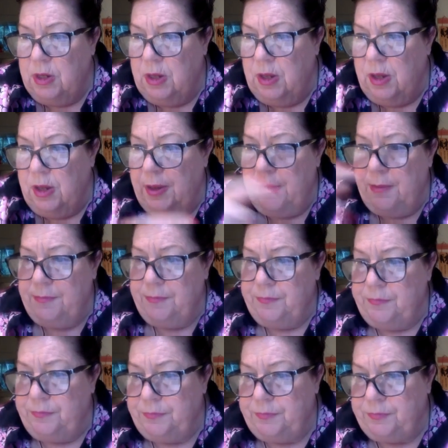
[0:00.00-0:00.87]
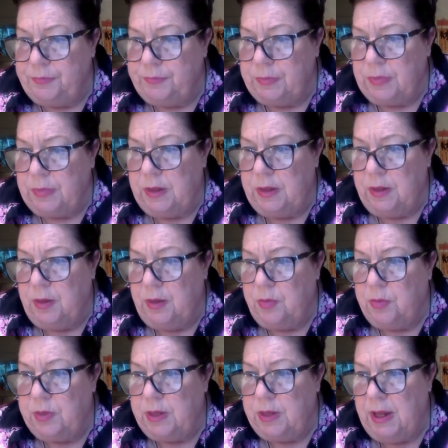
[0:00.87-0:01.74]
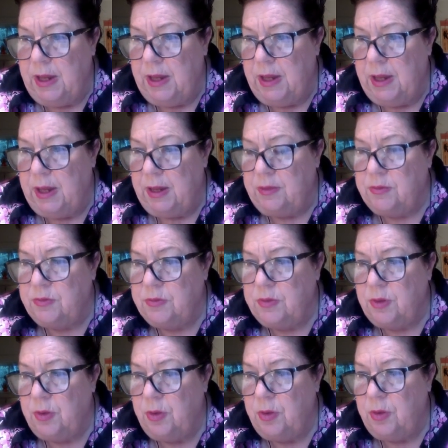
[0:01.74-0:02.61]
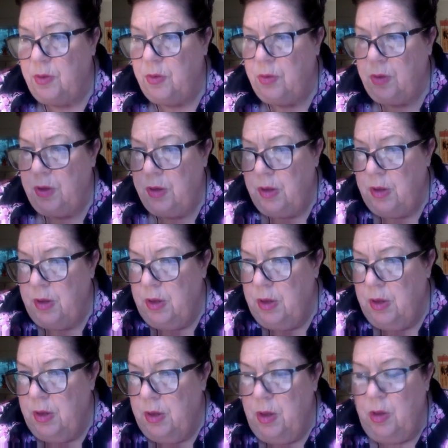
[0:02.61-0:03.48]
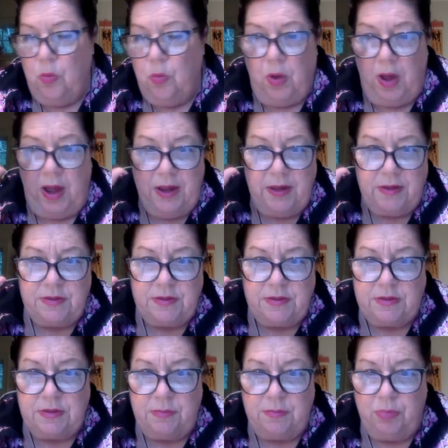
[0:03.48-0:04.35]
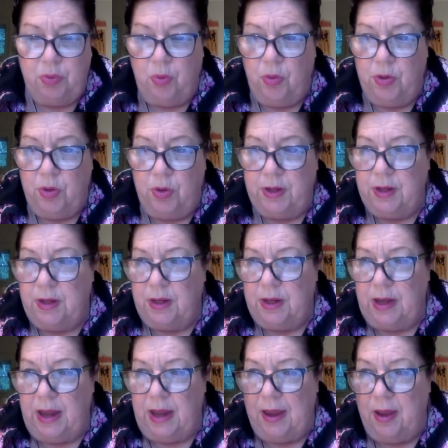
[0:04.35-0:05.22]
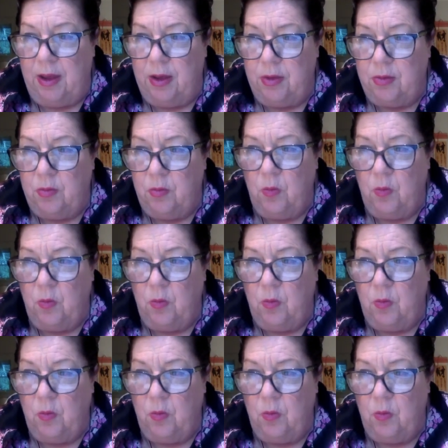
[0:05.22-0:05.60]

Okay, so why is this important now?